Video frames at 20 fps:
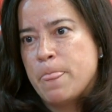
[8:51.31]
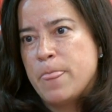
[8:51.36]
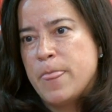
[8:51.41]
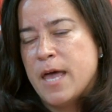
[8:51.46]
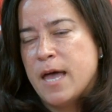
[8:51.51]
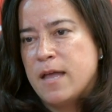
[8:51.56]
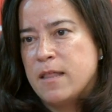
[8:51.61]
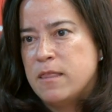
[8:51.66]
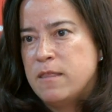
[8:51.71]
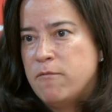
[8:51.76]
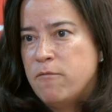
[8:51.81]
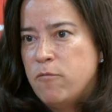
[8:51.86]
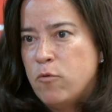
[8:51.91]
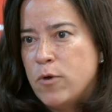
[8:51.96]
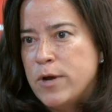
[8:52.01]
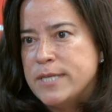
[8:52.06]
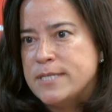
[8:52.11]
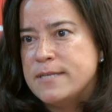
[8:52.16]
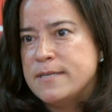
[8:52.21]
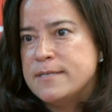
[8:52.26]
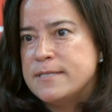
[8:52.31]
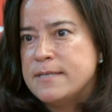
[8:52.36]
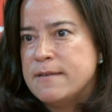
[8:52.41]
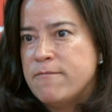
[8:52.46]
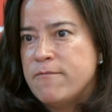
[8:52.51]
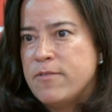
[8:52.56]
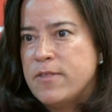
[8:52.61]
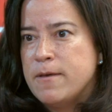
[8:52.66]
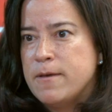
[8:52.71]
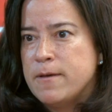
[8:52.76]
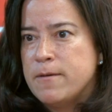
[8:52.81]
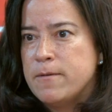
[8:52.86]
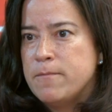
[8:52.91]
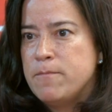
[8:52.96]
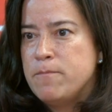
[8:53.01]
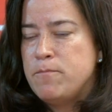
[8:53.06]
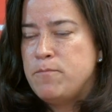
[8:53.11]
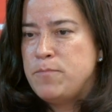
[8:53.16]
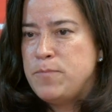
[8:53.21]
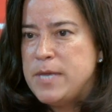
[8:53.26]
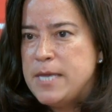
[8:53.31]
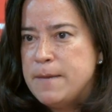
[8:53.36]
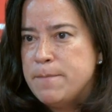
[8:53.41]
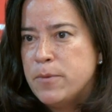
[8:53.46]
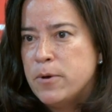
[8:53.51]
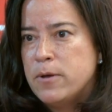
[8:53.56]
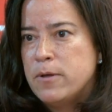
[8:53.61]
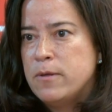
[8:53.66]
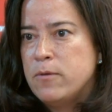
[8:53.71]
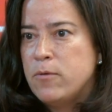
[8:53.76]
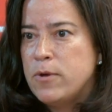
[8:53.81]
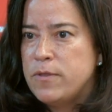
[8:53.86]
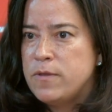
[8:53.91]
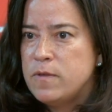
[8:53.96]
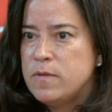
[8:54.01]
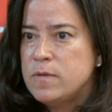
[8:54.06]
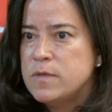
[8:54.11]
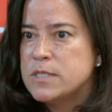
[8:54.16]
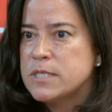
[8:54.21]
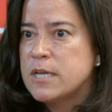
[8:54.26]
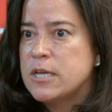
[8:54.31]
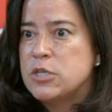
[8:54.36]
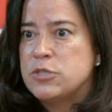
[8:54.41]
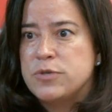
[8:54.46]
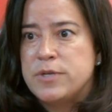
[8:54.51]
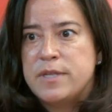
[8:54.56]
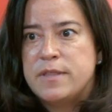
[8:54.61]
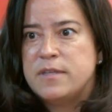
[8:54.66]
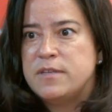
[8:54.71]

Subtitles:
that the voices of the people within this country,